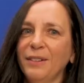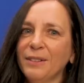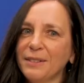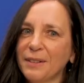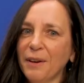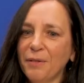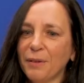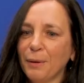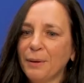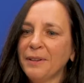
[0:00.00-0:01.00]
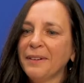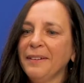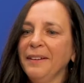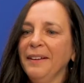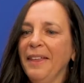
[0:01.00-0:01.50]
discovered
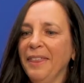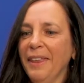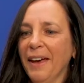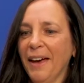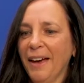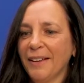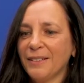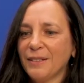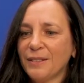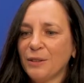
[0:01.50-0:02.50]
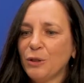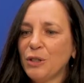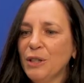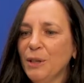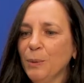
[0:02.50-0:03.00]
that
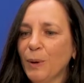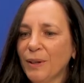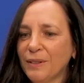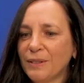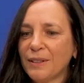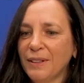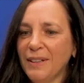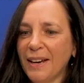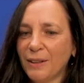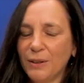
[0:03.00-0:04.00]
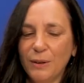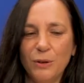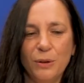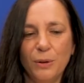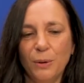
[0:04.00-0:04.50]
she was connected
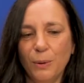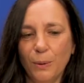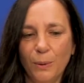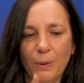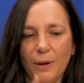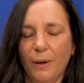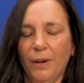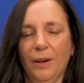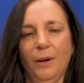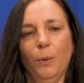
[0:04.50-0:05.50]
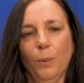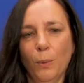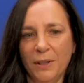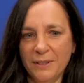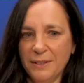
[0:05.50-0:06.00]
to
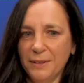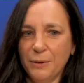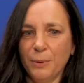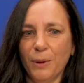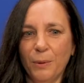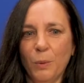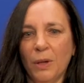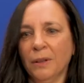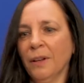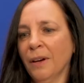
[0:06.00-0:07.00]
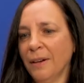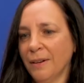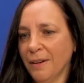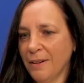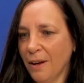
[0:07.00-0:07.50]
one sister on one lot,
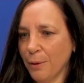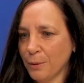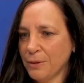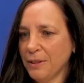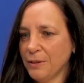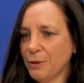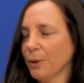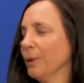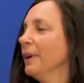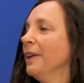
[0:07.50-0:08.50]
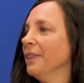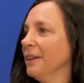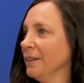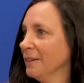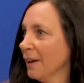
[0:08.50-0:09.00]
another sister,
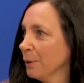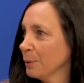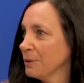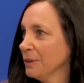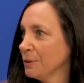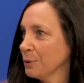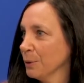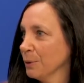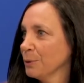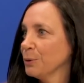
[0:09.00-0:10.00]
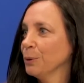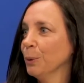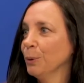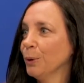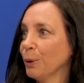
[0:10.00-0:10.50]
then another sister
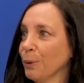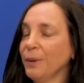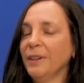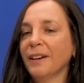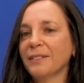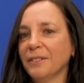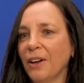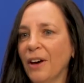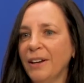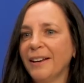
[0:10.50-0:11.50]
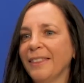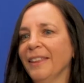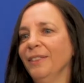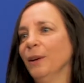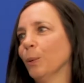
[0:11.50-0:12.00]
sold her the next lot,
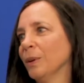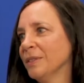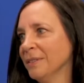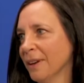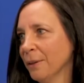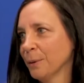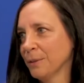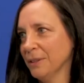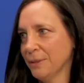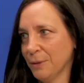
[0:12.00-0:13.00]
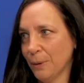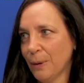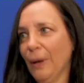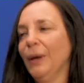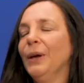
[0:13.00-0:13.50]
then there was another sister.
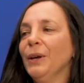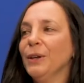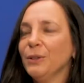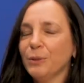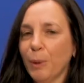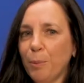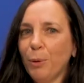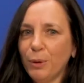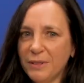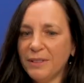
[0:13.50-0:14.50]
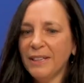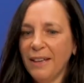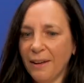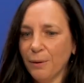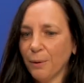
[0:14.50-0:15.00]
Hmm. So I put
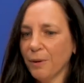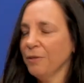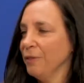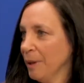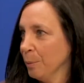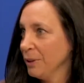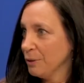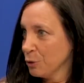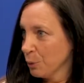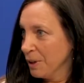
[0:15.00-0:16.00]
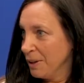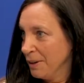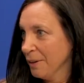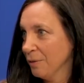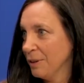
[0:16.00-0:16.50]
together a family
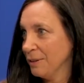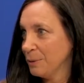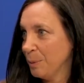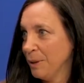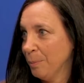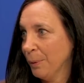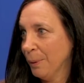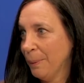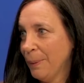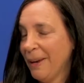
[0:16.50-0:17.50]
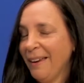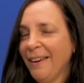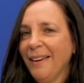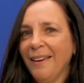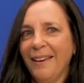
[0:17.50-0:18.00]
tree of these people.
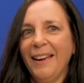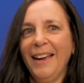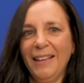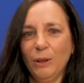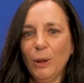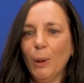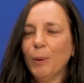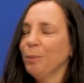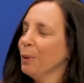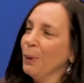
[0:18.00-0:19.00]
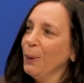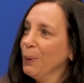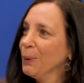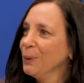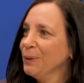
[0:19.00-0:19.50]
And lo and
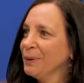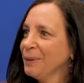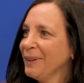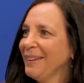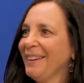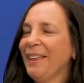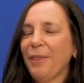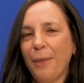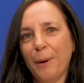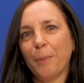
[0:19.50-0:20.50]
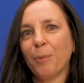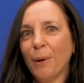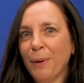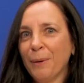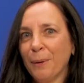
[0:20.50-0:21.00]
behold, their
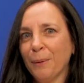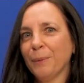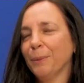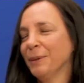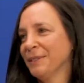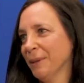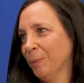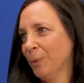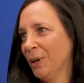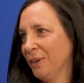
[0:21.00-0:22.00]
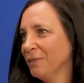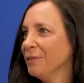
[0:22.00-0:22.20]
brother was someone